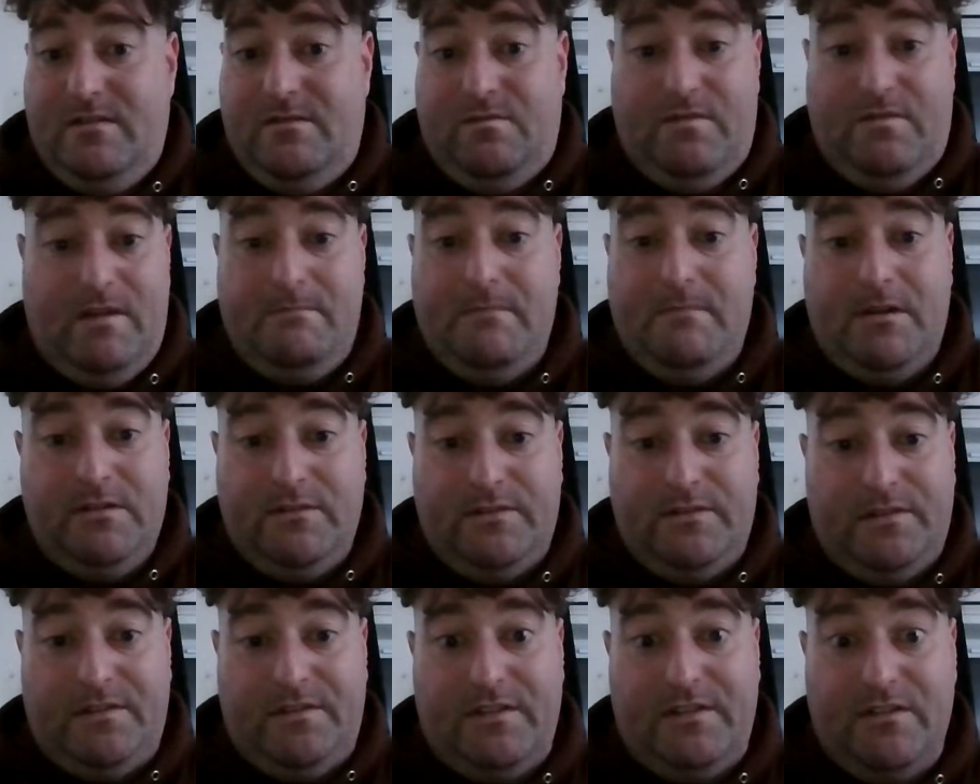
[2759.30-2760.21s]
Ren
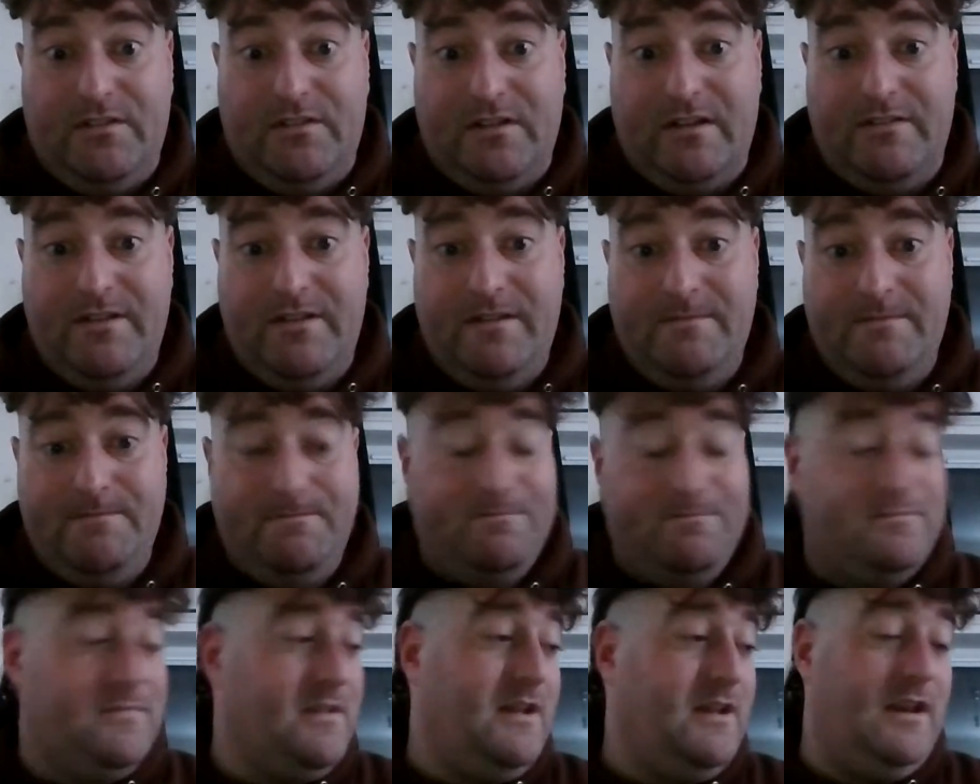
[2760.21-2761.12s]
models are still going.
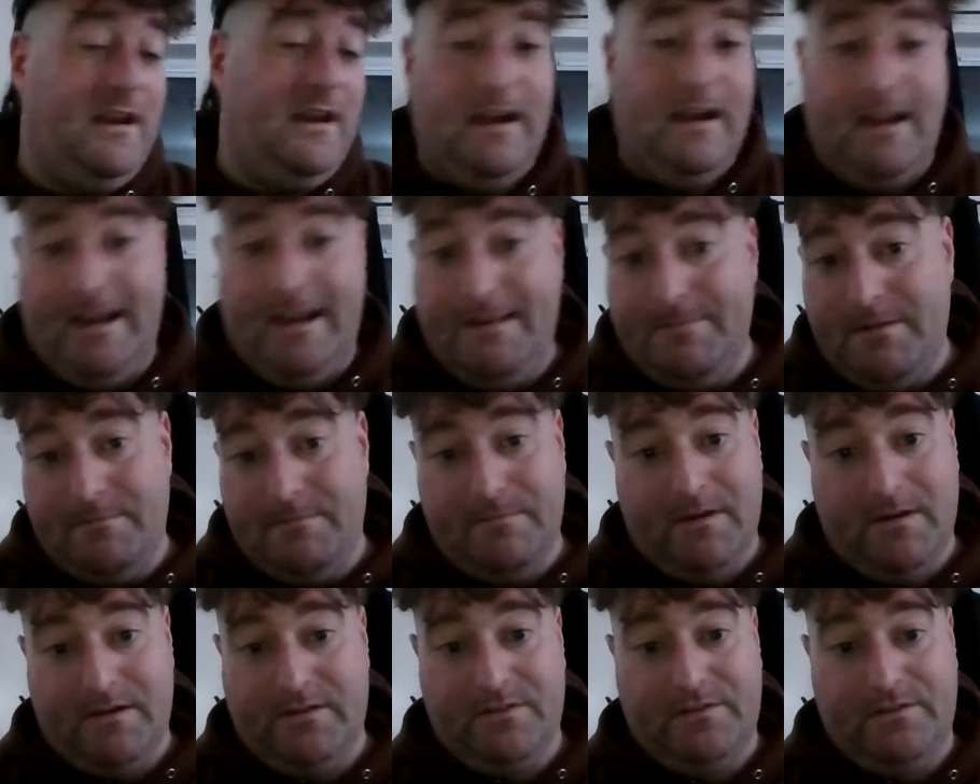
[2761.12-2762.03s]
Lehman
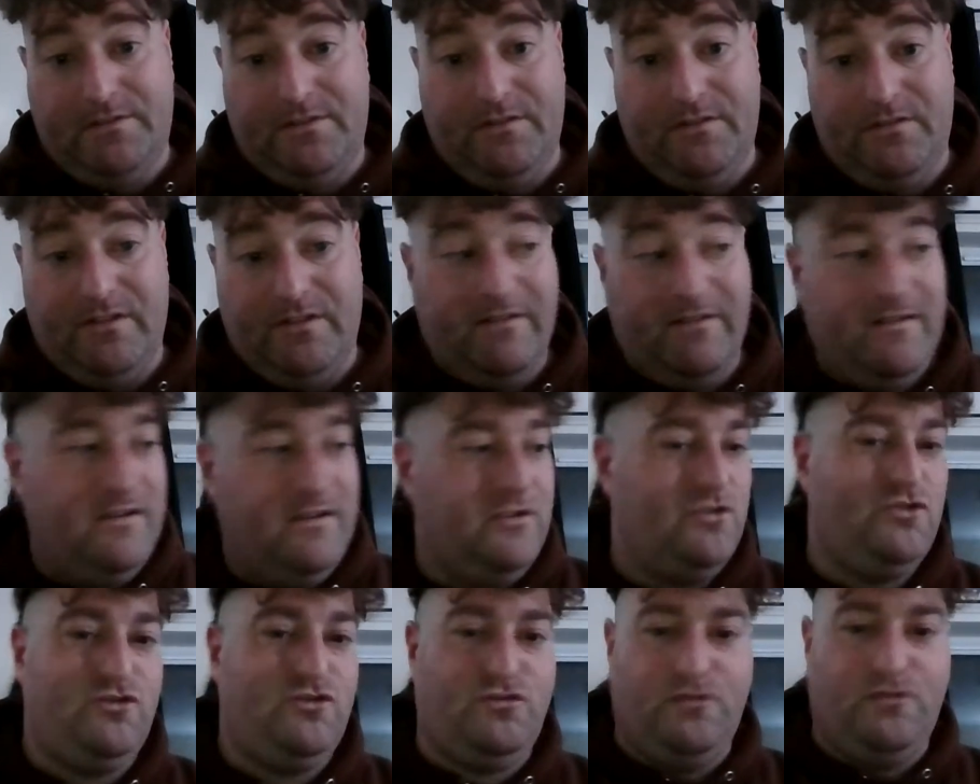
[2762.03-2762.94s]
models still going.
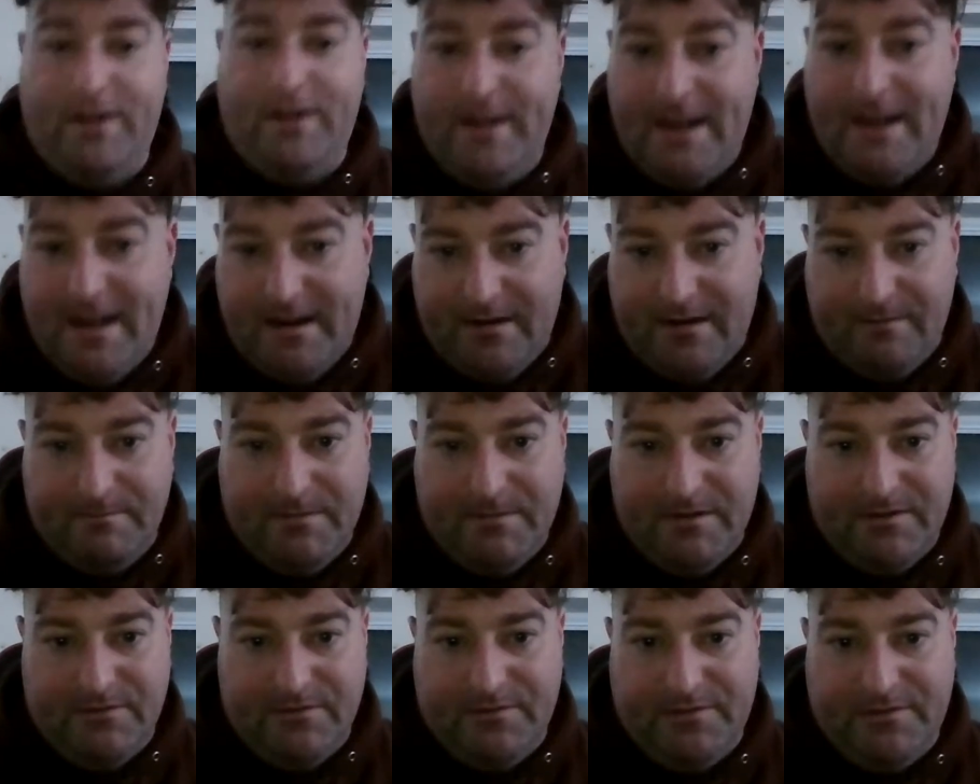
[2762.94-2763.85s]
Triang
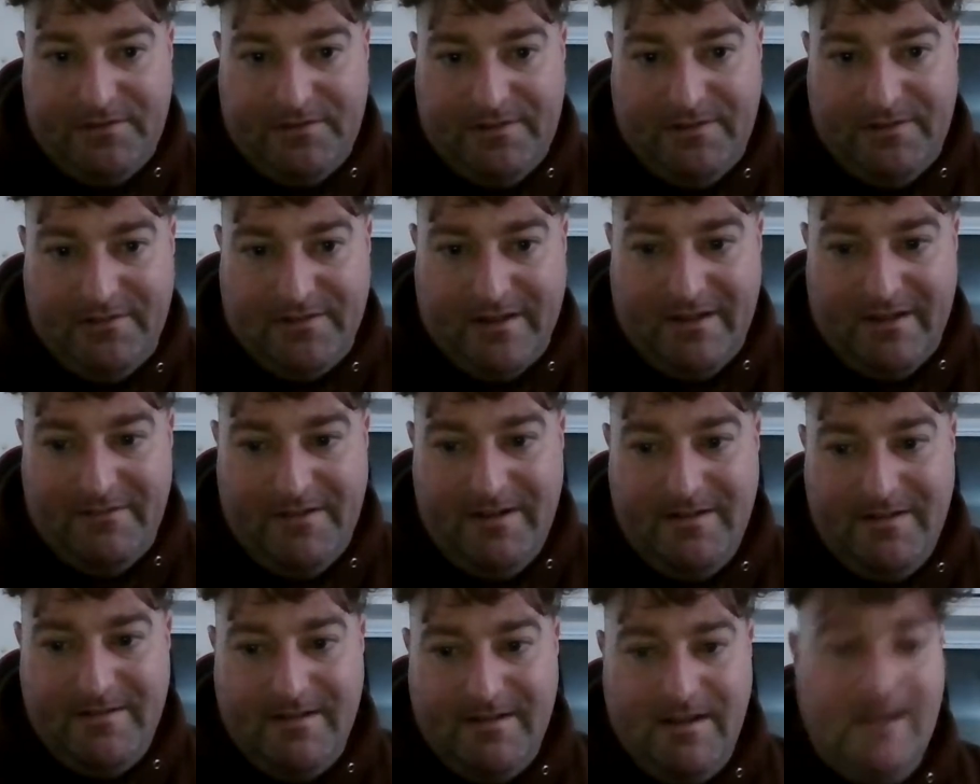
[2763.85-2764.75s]
models are still
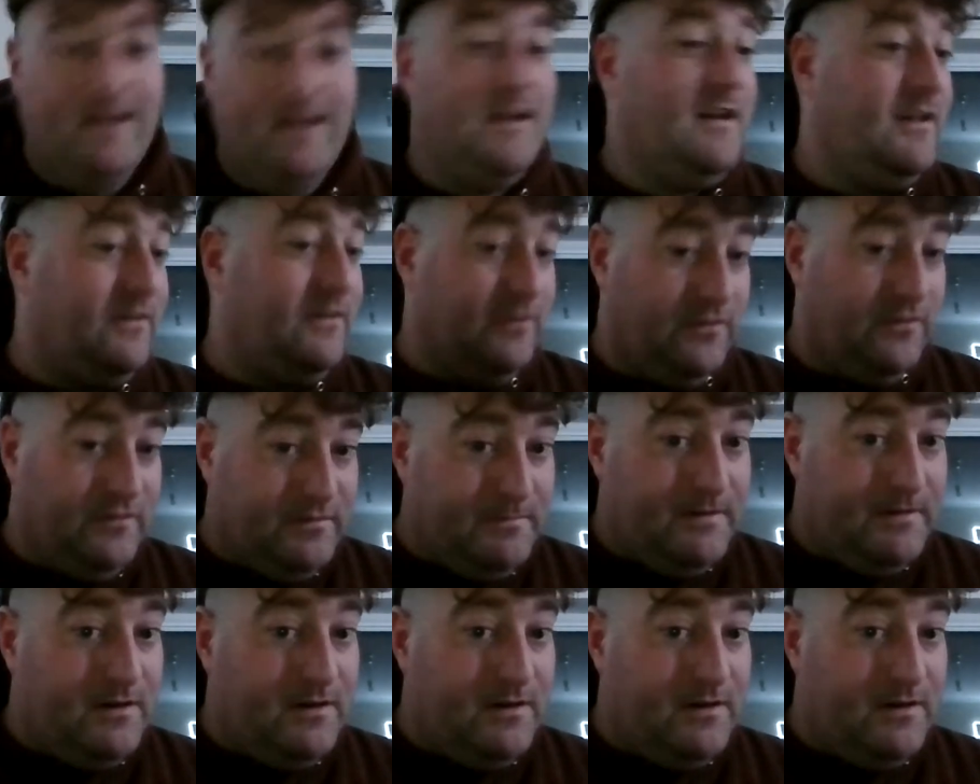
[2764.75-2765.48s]
going. As long as they've